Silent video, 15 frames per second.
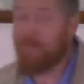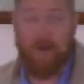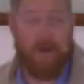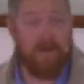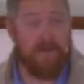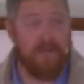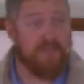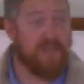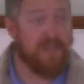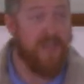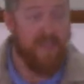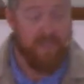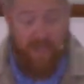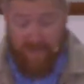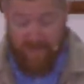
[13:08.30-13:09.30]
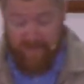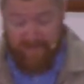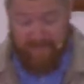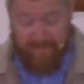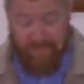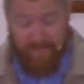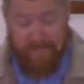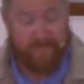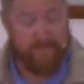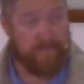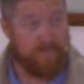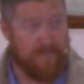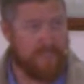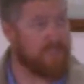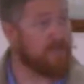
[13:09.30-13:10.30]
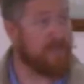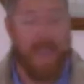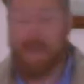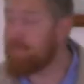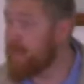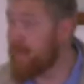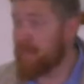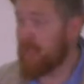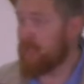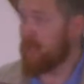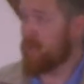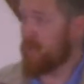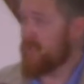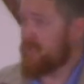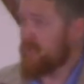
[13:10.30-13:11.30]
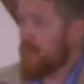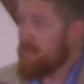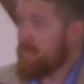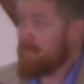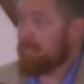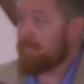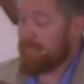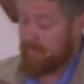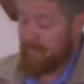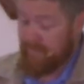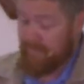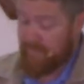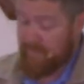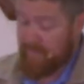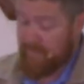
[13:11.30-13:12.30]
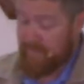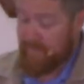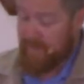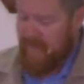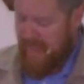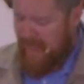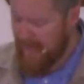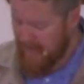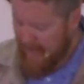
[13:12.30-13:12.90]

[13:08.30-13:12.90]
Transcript: partner together? Isn't that biblical wisdom? And